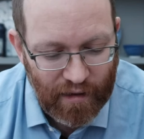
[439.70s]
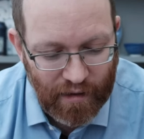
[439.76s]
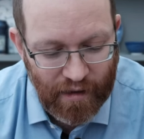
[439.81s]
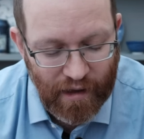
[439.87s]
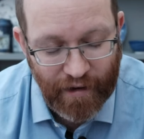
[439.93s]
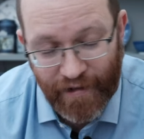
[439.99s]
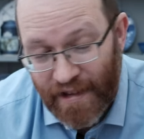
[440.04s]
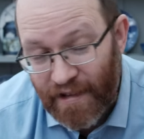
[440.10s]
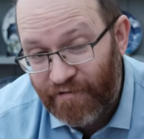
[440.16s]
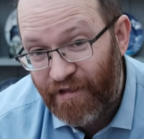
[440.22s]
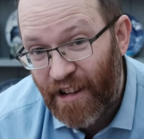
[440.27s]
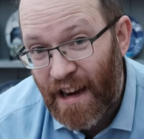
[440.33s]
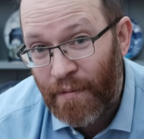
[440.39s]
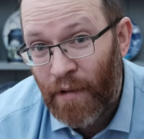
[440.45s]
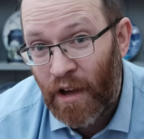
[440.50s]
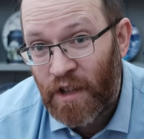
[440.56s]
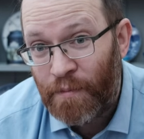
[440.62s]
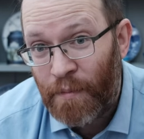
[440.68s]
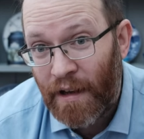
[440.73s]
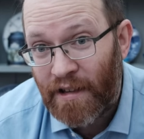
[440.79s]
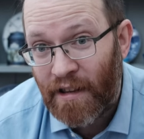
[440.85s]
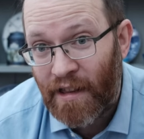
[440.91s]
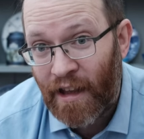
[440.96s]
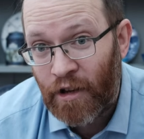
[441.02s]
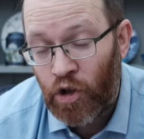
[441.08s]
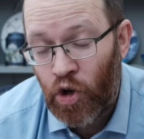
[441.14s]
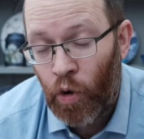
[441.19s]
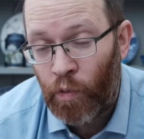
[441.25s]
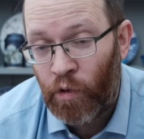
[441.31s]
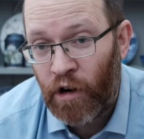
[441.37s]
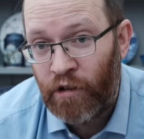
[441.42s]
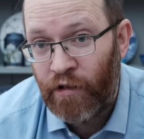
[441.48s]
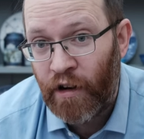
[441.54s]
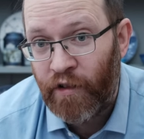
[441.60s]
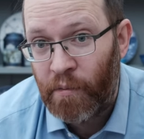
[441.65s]
there isn't really much better than
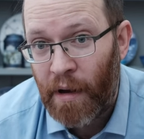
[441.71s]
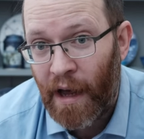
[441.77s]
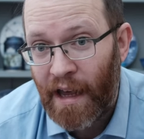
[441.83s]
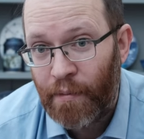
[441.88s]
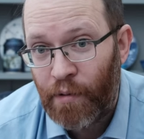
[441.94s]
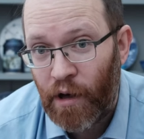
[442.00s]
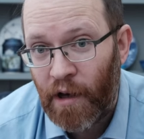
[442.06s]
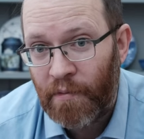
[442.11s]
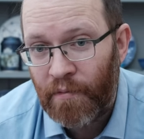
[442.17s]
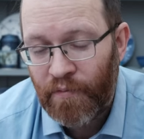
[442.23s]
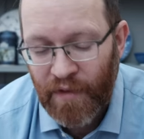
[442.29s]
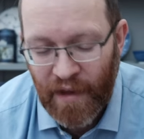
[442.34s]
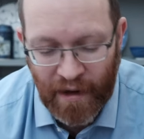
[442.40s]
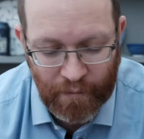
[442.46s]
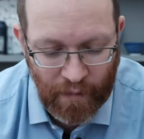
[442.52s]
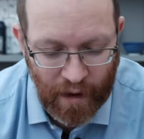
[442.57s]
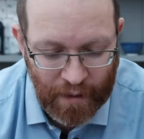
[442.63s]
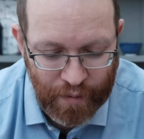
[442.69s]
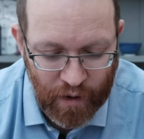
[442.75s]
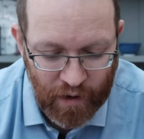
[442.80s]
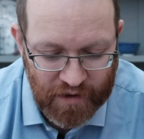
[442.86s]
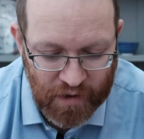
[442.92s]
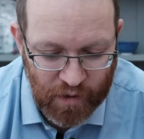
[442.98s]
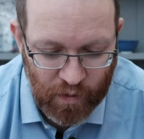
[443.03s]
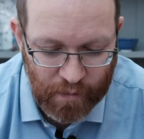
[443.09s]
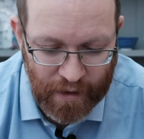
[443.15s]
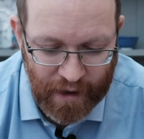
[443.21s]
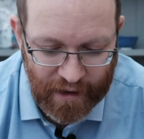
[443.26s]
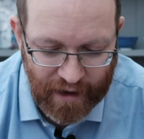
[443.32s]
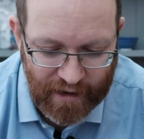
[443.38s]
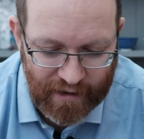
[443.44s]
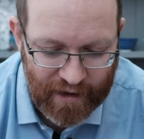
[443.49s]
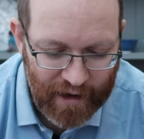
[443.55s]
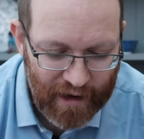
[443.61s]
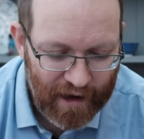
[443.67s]
Tomori River paper, in my personal
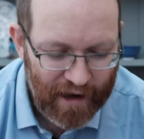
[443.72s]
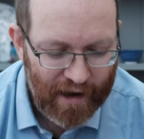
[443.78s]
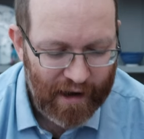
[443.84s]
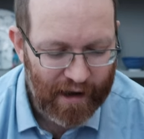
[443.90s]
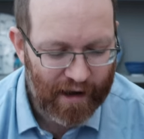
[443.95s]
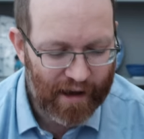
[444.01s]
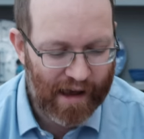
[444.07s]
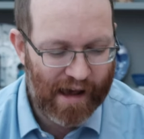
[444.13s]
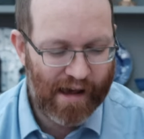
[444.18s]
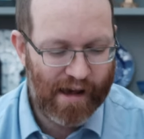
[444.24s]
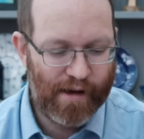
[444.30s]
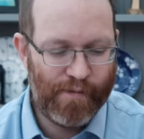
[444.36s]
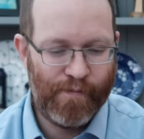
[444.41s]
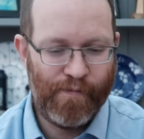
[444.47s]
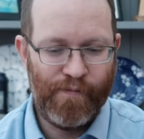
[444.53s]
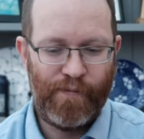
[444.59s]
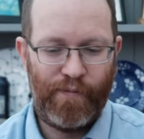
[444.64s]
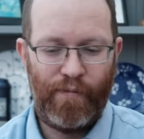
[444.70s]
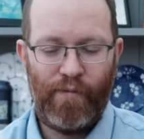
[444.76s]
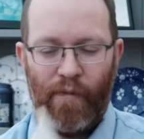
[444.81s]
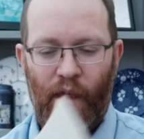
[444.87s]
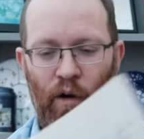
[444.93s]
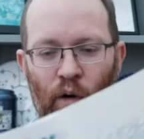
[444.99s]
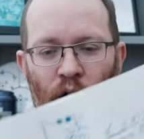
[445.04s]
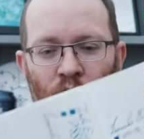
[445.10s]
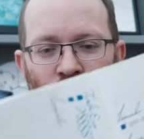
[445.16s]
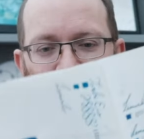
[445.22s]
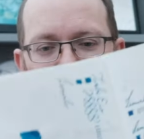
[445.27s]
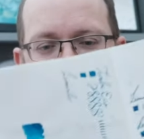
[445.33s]
opinion. Um, I'll hold